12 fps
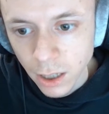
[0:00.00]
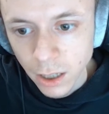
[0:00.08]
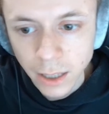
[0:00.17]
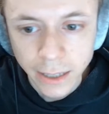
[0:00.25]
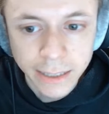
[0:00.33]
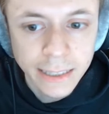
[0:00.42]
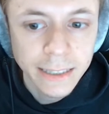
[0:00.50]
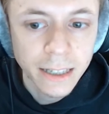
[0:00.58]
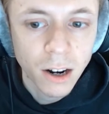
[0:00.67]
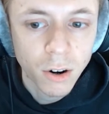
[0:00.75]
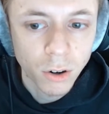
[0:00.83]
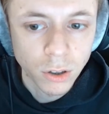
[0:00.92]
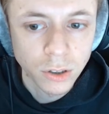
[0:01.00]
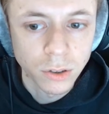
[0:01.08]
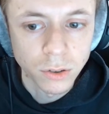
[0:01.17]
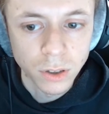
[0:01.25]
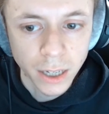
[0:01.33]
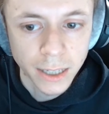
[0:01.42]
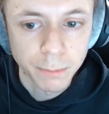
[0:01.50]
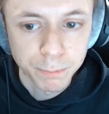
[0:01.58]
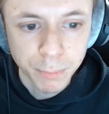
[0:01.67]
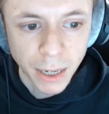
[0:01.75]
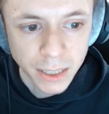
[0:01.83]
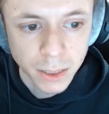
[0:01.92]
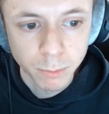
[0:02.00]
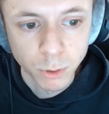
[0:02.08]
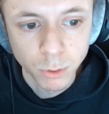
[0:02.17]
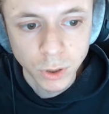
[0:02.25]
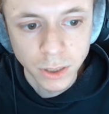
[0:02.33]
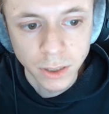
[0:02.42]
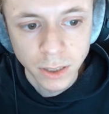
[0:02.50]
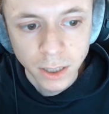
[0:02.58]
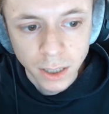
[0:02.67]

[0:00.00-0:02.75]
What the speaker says: like these are also like bass boosted.